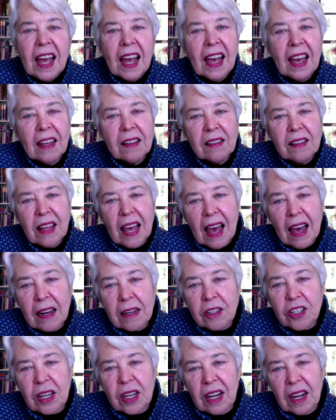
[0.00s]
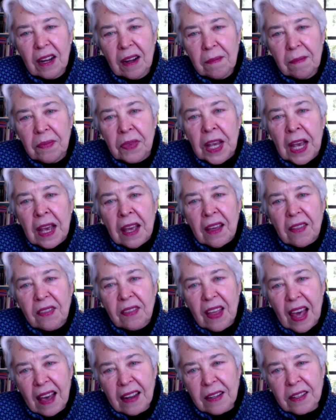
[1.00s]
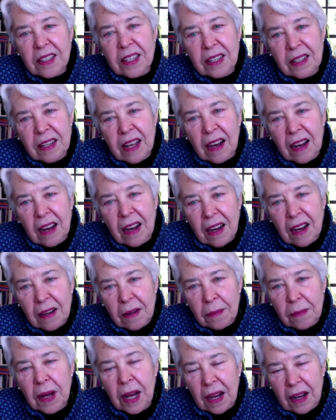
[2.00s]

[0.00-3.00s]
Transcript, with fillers: And that, um, that uh,